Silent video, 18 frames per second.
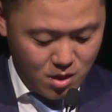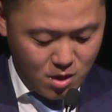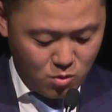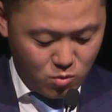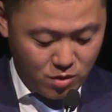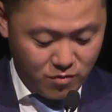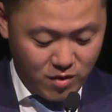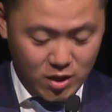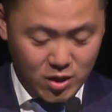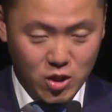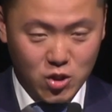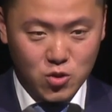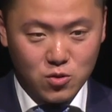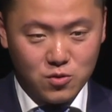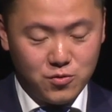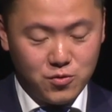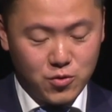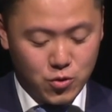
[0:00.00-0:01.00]
We value
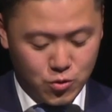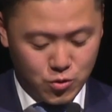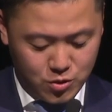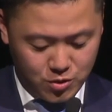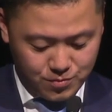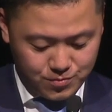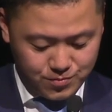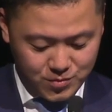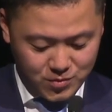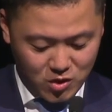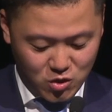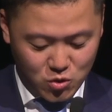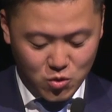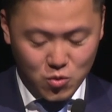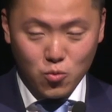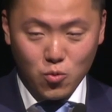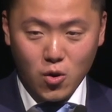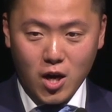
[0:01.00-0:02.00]
good food, good
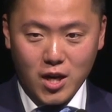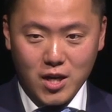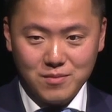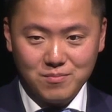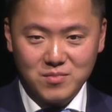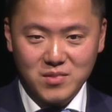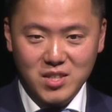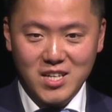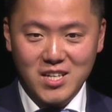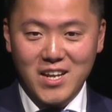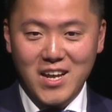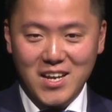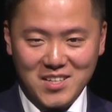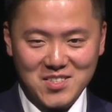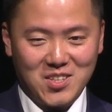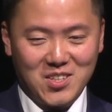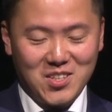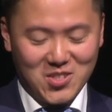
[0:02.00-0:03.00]
wine, and
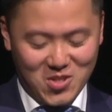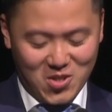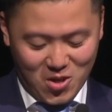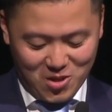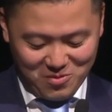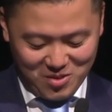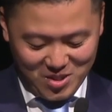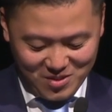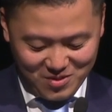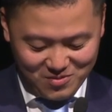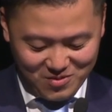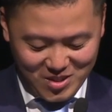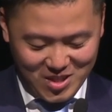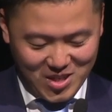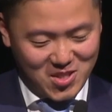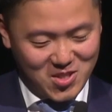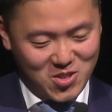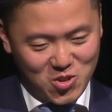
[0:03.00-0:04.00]
excellent coffee. And
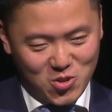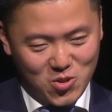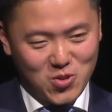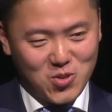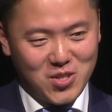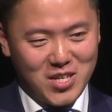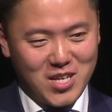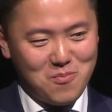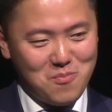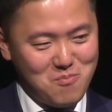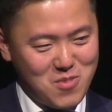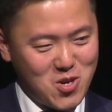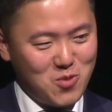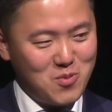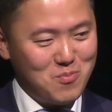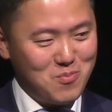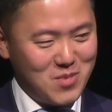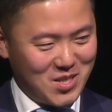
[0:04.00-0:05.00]
I can assure you now,
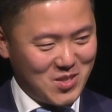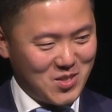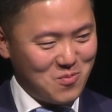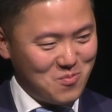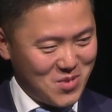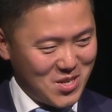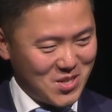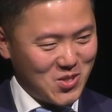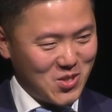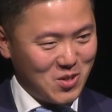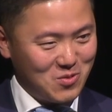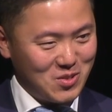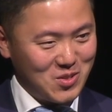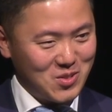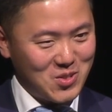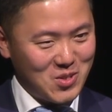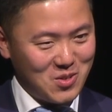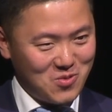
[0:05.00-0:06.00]
Melbourne makes the best coffee.
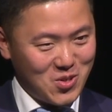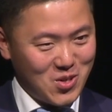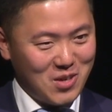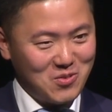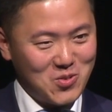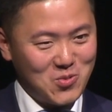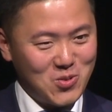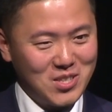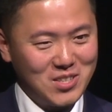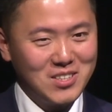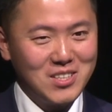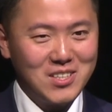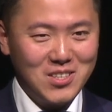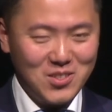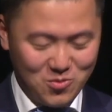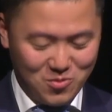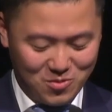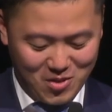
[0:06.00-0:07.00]
So if you're after one,
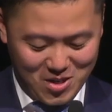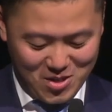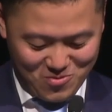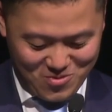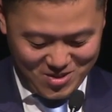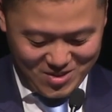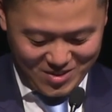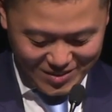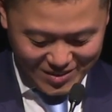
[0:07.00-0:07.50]
find one.